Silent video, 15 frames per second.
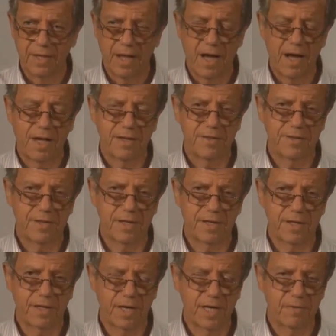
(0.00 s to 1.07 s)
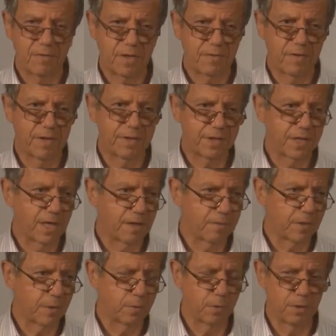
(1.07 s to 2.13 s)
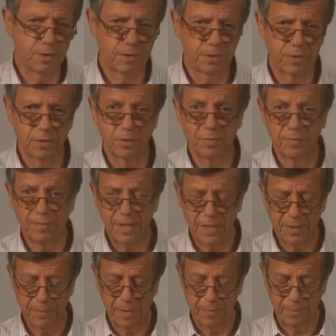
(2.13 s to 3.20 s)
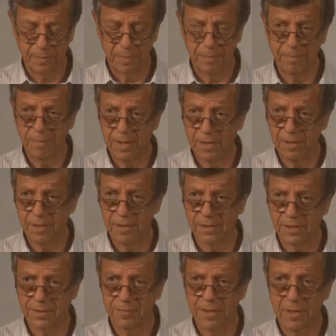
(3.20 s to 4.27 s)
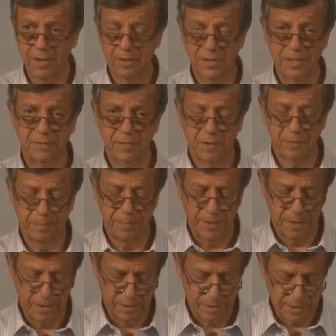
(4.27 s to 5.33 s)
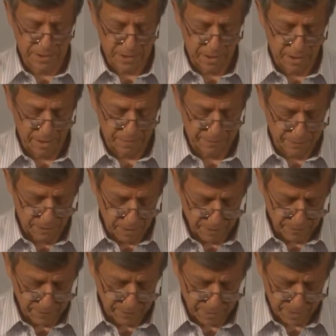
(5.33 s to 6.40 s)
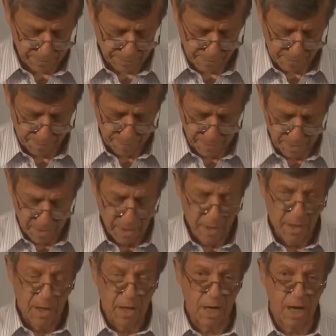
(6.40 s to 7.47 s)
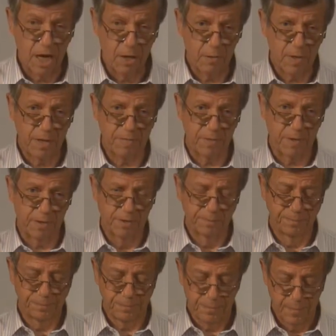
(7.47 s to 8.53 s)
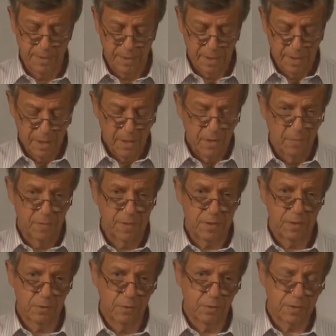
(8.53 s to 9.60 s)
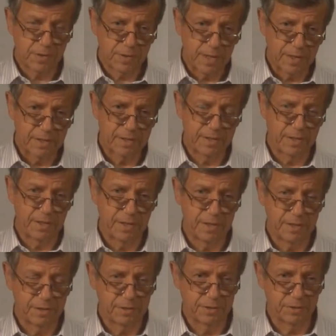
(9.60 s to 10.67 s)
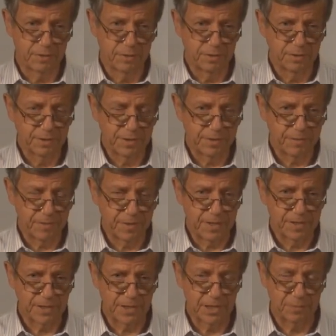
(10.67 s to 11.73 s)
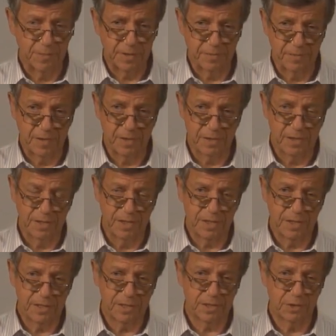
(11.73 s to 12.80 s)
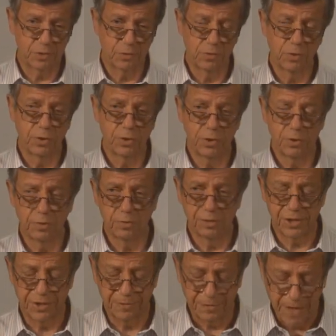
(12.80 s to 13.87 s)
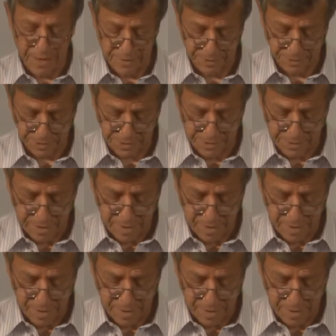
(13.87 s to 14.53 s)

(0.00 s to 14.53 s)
I think everyone around the world, or many people, millions, if not billions, are following them. However, when you look at the differences between these two huge events,